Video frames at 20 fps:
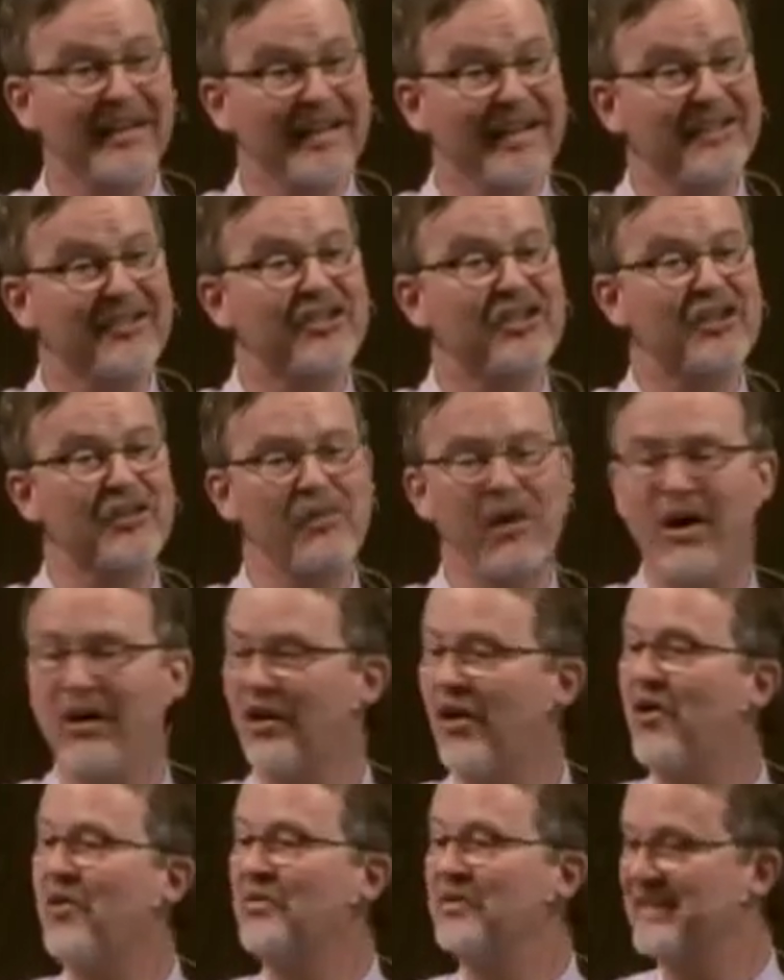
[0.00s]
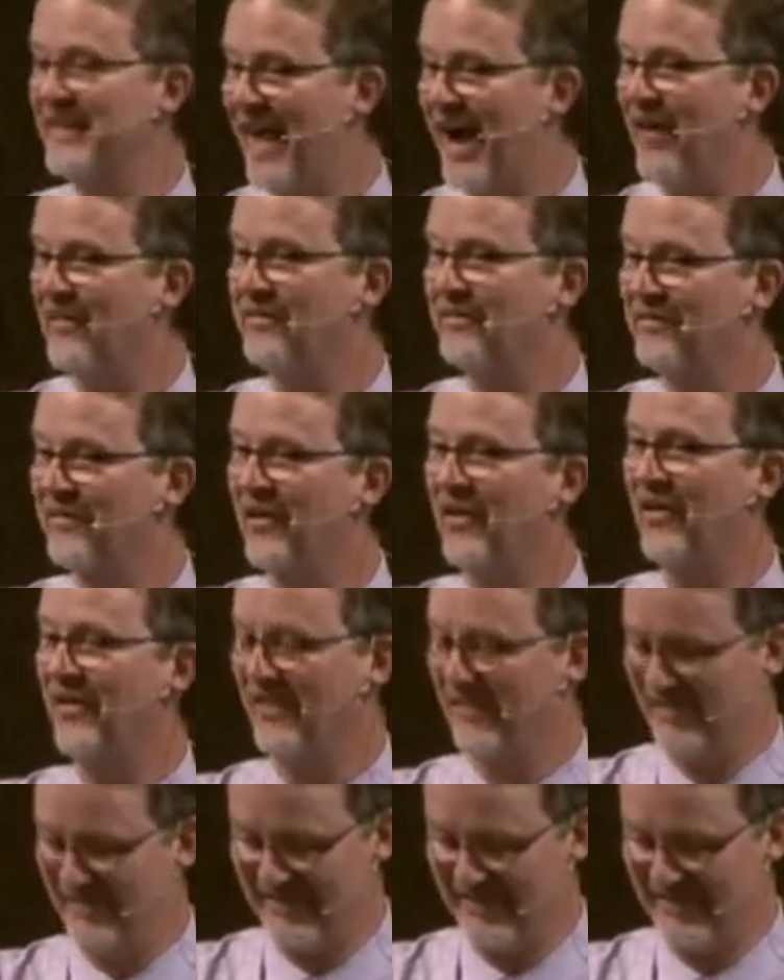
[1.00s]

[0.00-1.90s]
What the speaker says: leads to our own downfall,